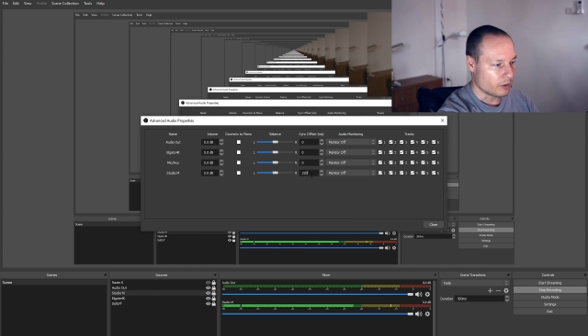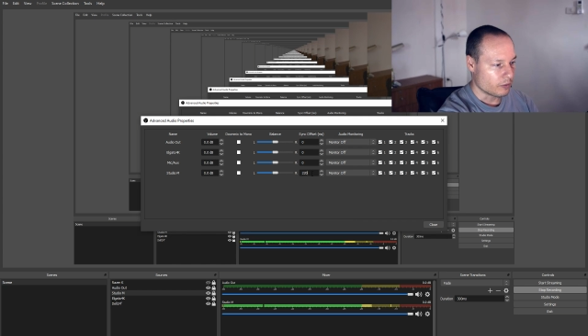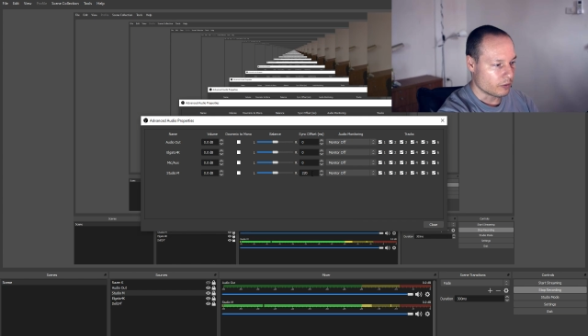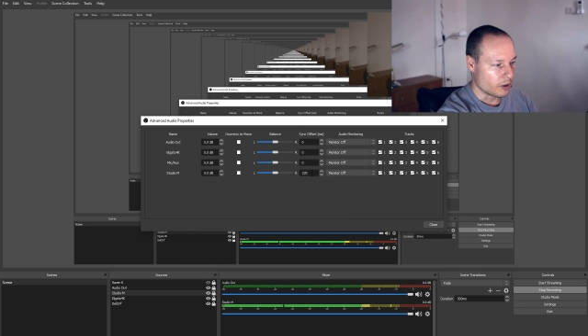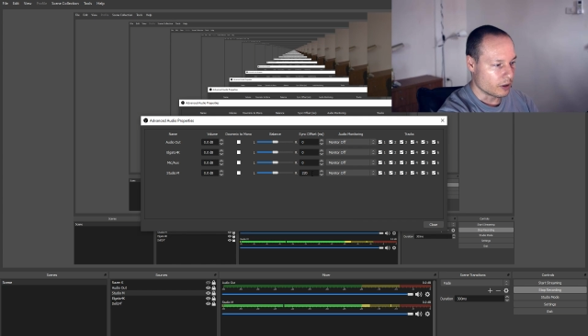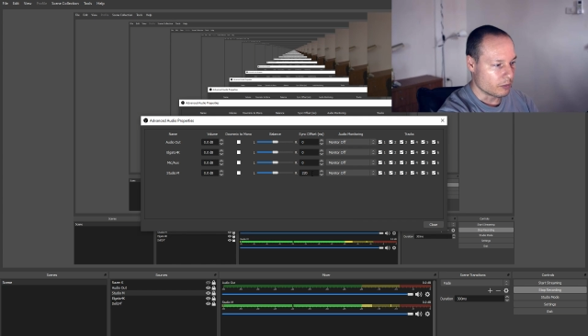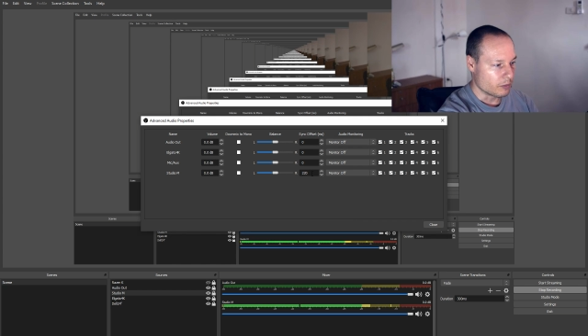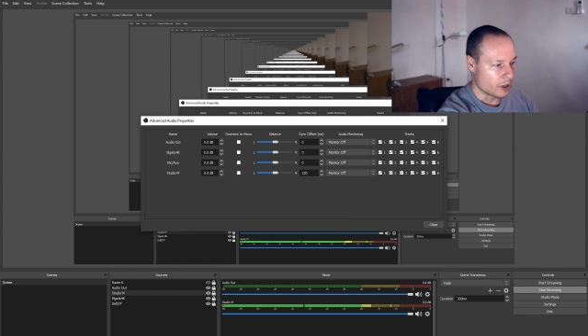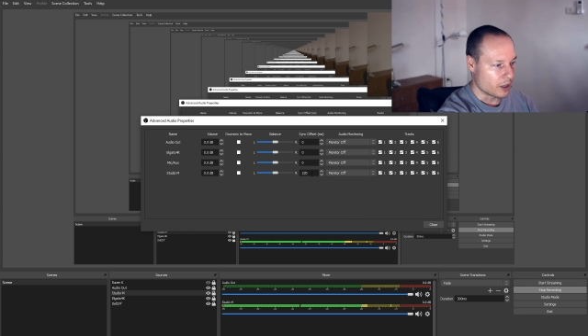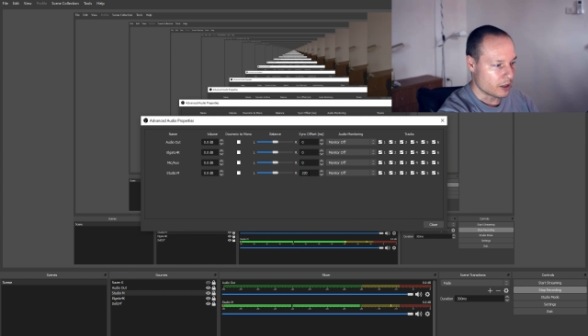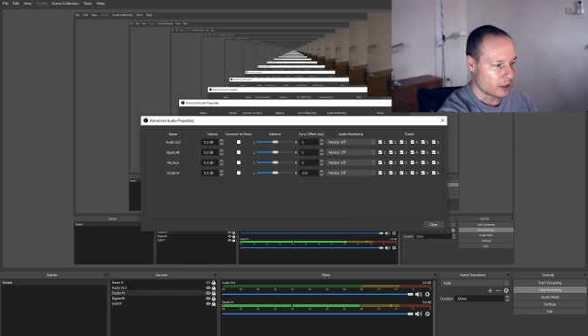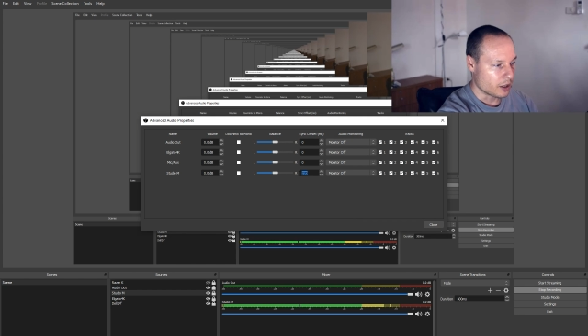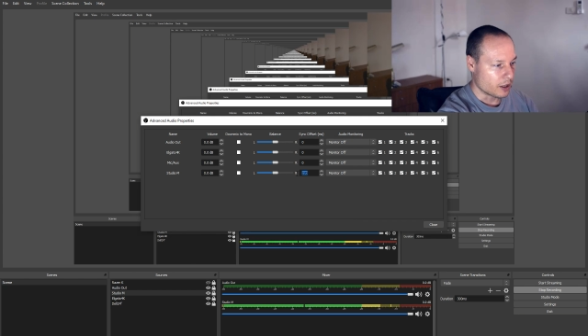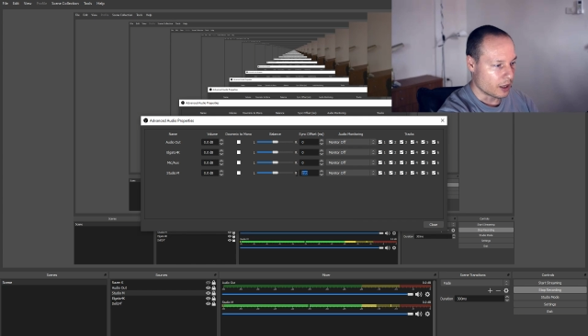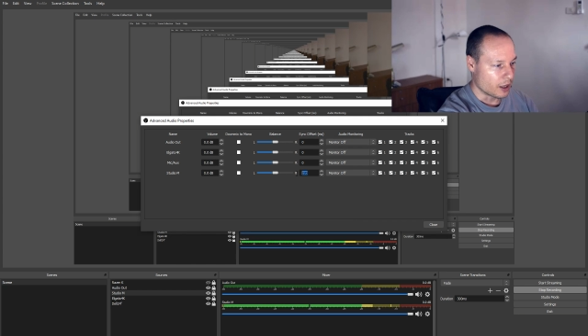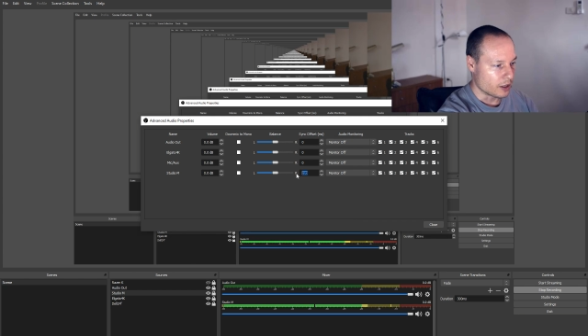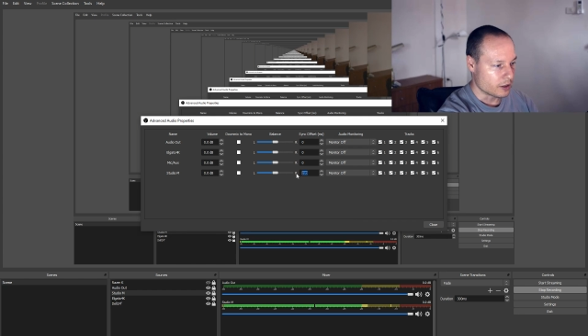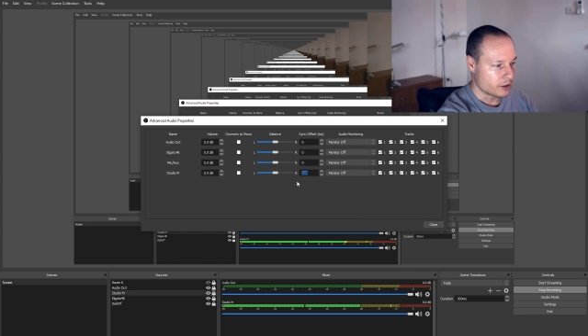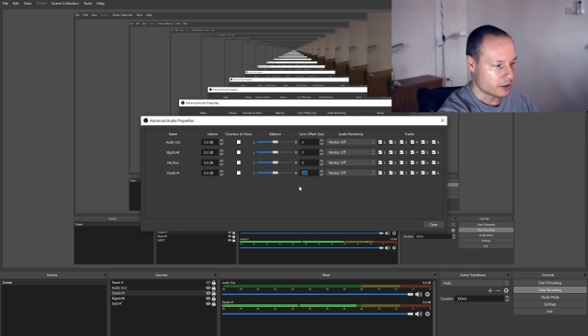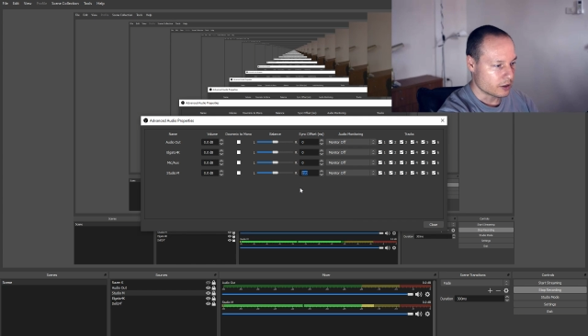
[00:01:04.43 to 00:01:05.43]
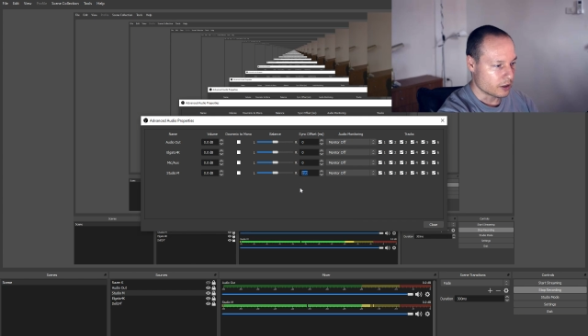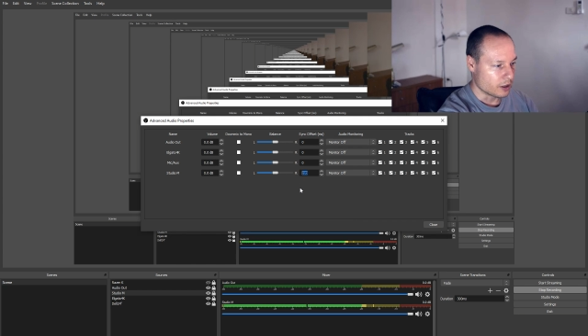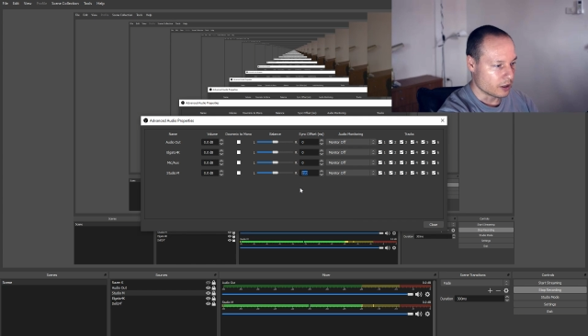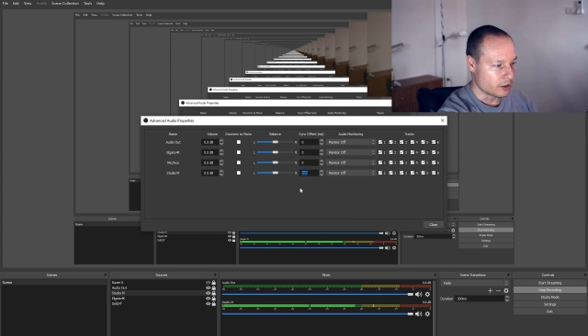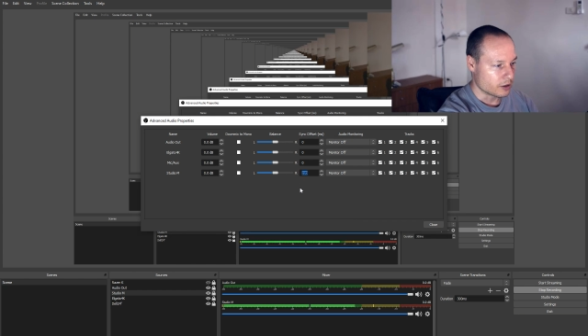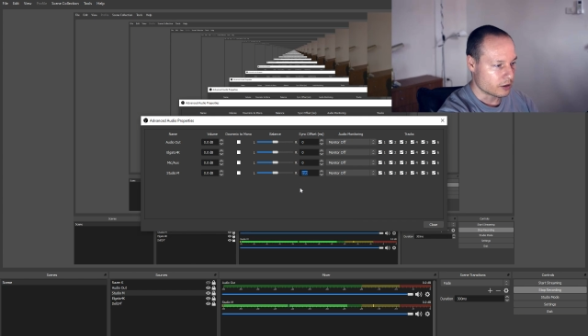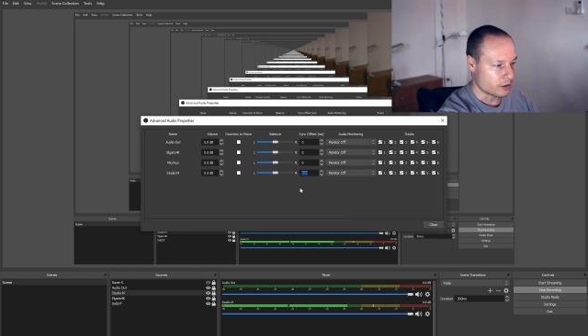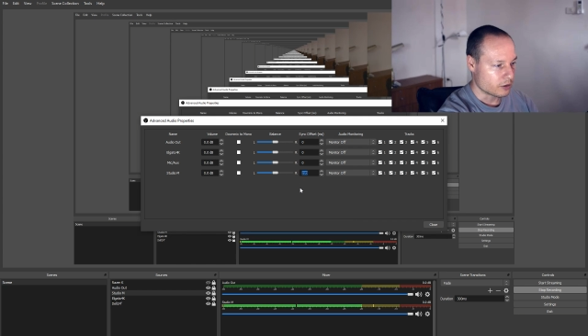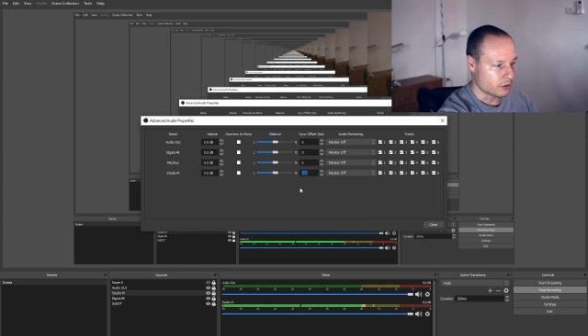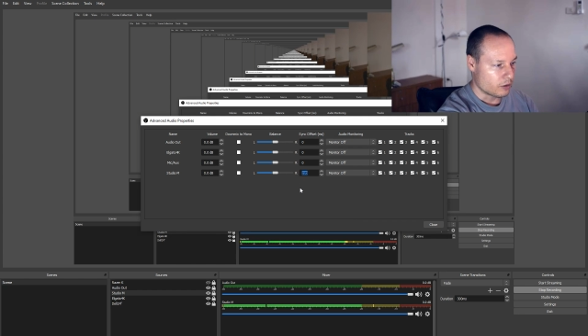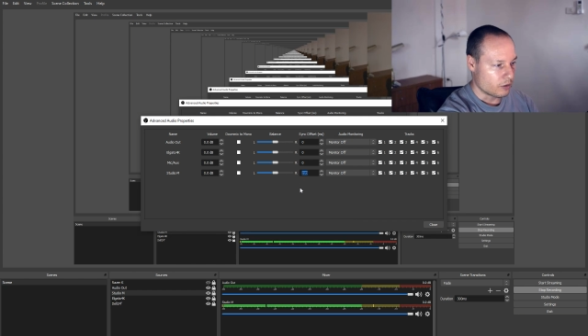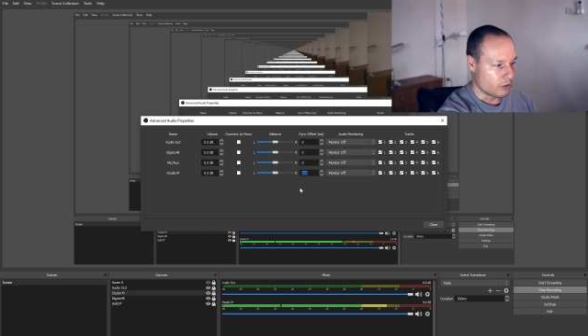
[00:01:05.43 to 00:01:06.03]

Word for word: in my case is